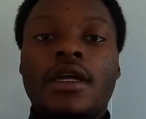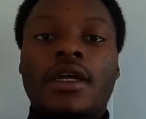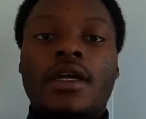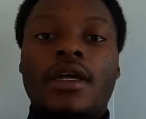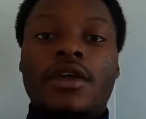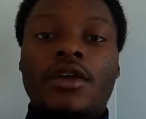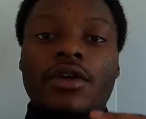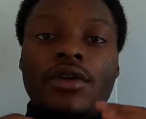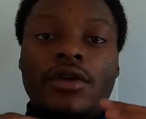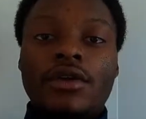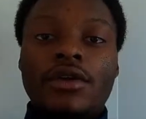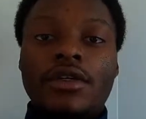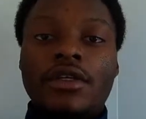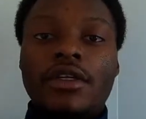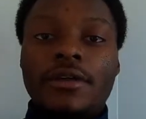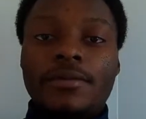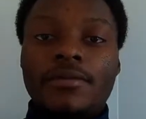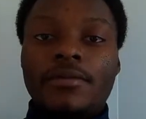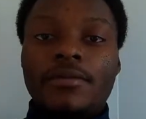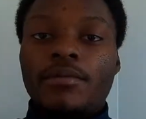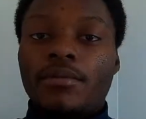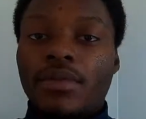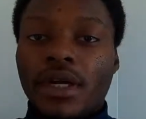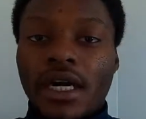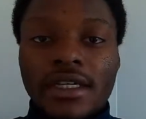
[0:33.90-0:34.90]
you're going to
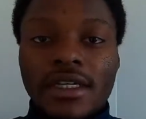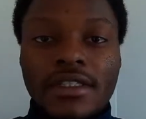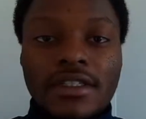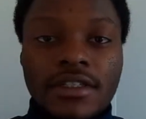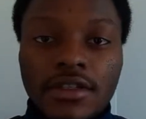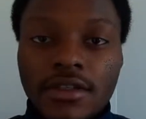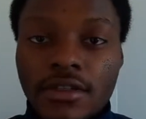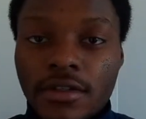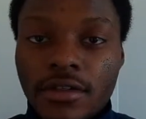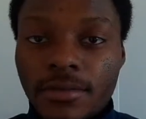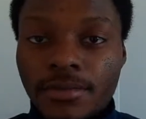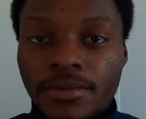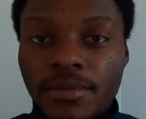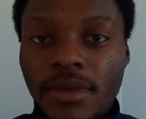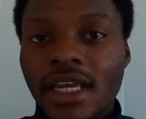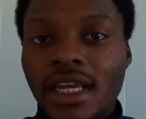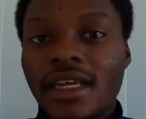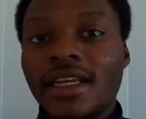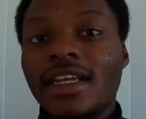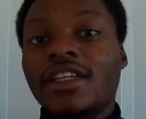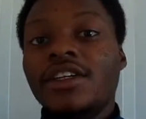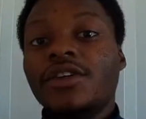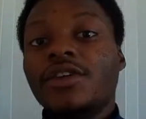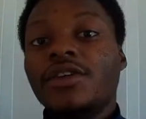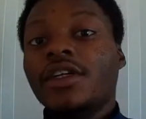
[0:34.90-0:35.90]
practice them, and
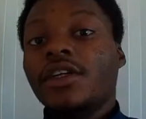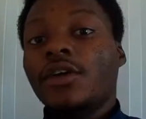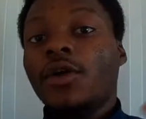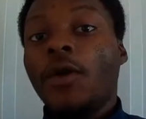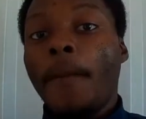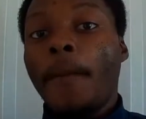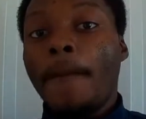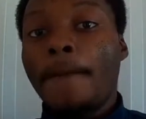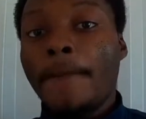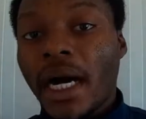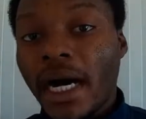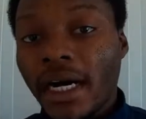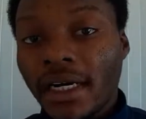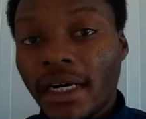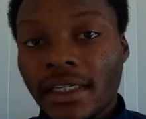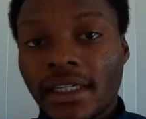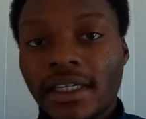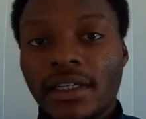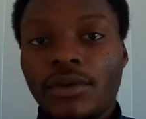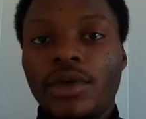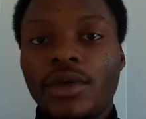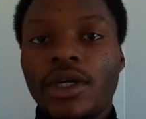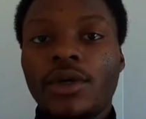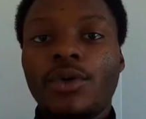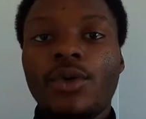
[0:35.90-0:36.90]
then you're going to go back
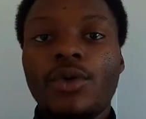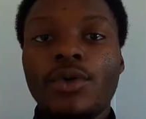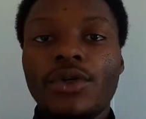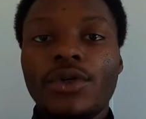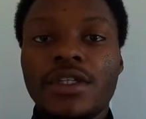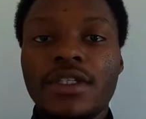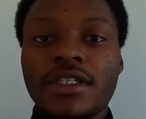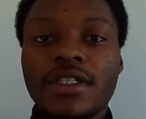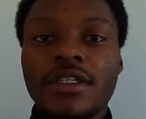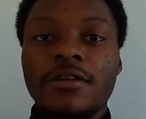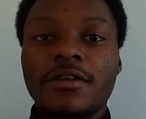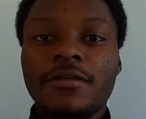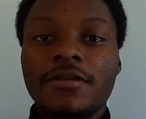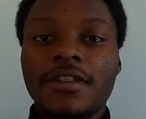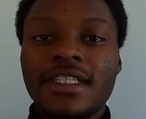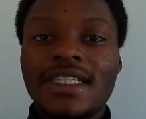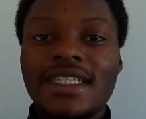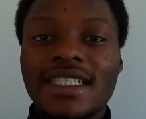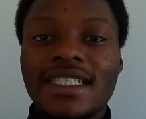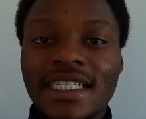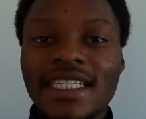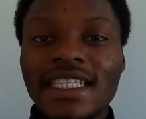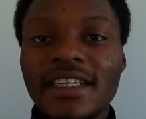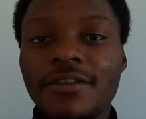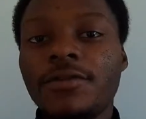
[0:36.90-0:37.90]
and record yourself to
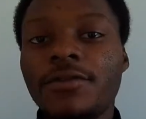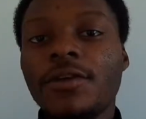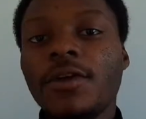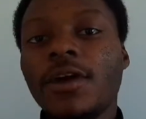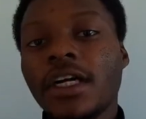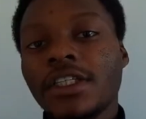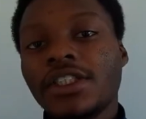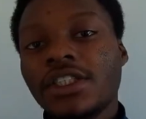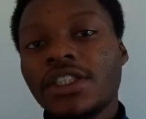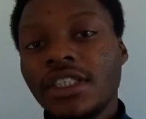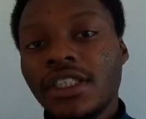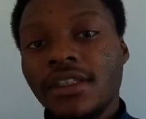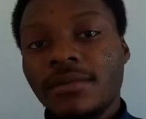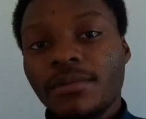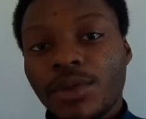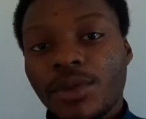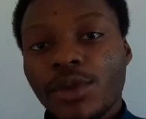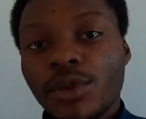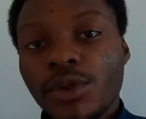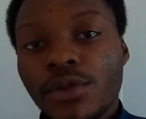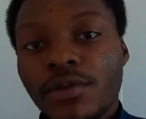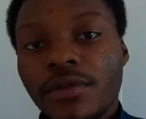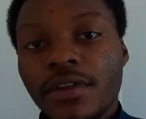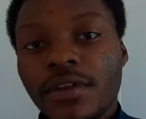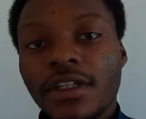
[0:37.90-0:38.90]
see if you're actually
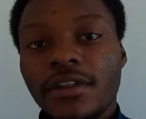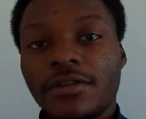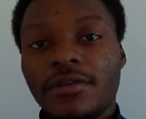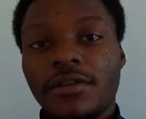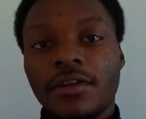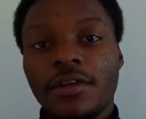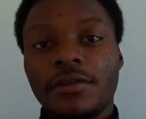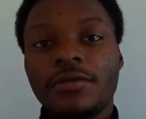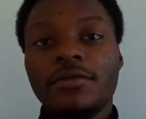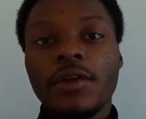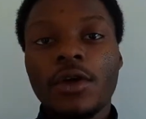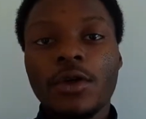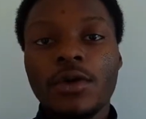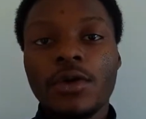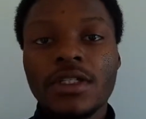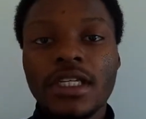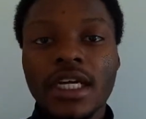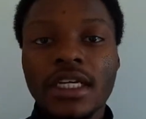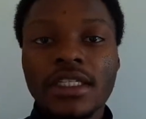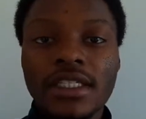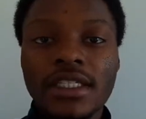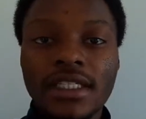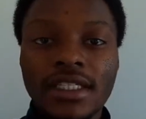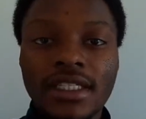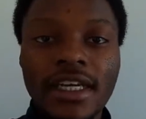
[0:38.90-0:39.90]
improving, if your flow is
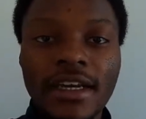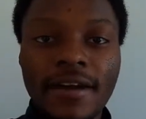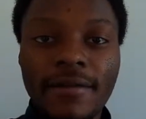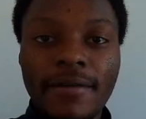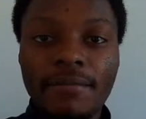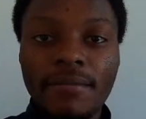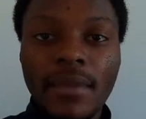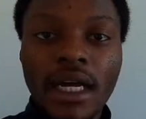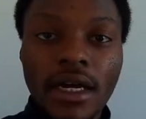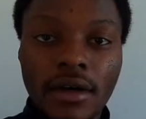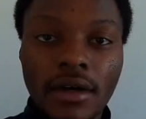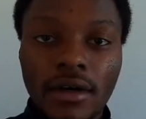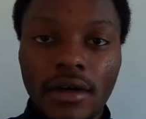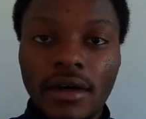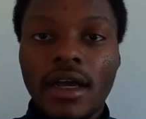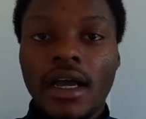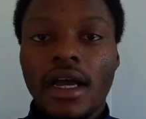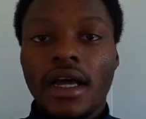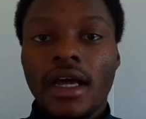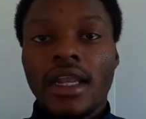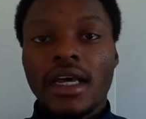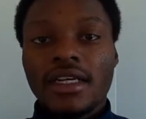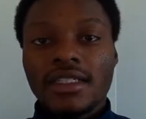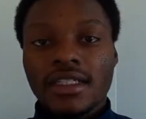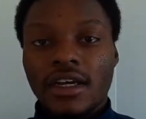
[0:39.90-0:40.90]
actually getting better.
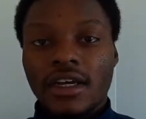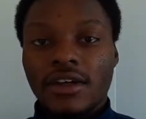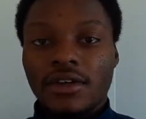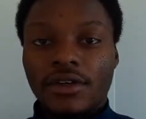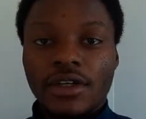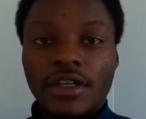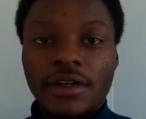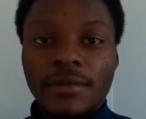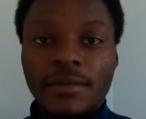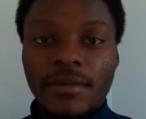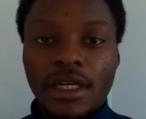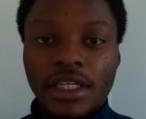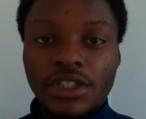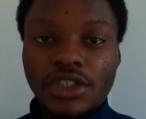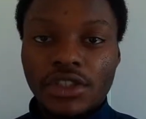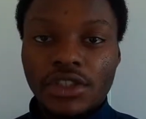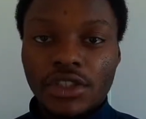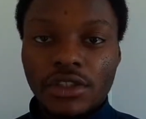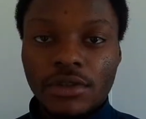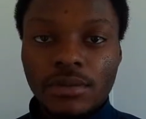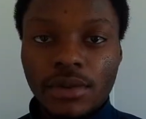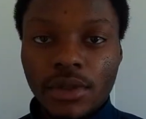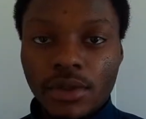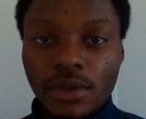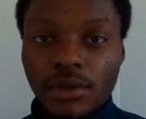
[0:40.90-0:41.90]
And that's how you're going to measure
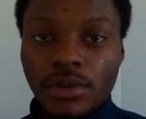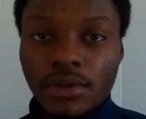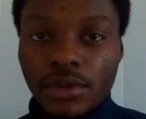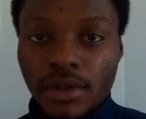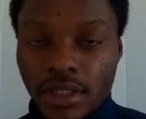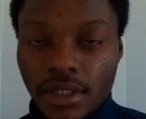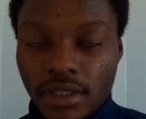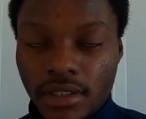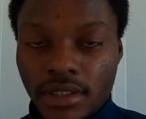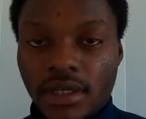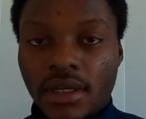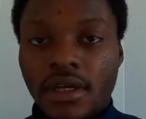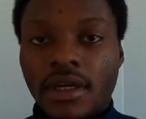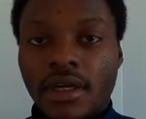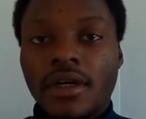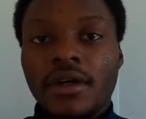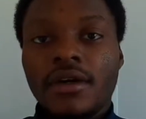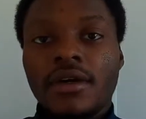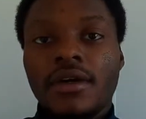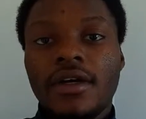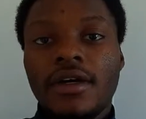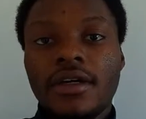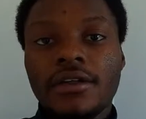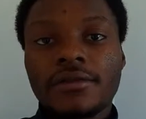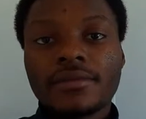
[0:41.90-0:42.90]
your progress,
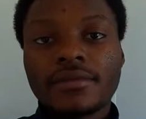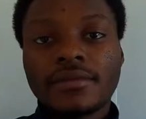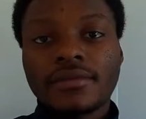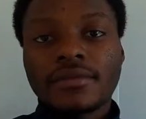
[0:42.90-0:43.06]
right?